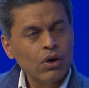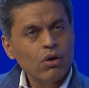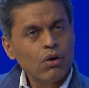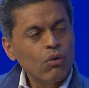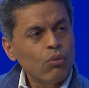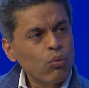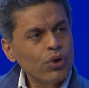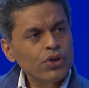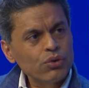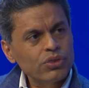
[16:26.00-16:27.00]
Mm.
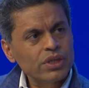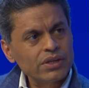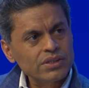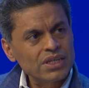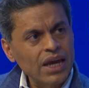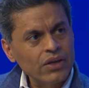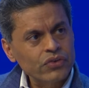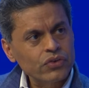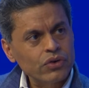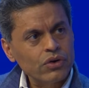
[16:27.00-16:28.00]
What do you think is the
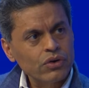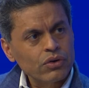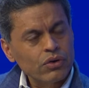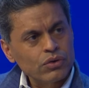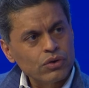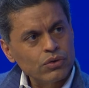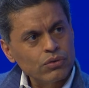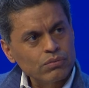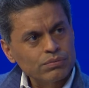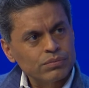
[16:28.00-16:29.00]
answer
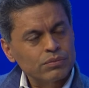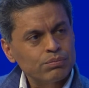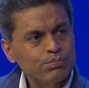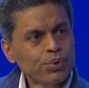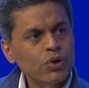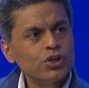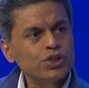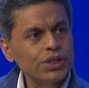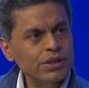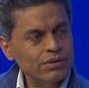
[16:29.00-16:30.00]
to
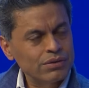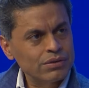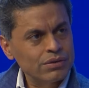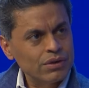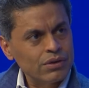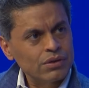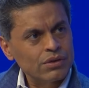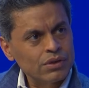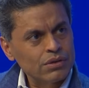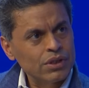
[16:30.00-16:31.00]
purging
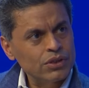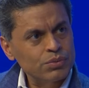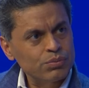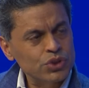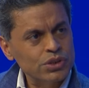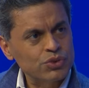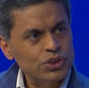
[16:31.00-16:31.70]
these Muslim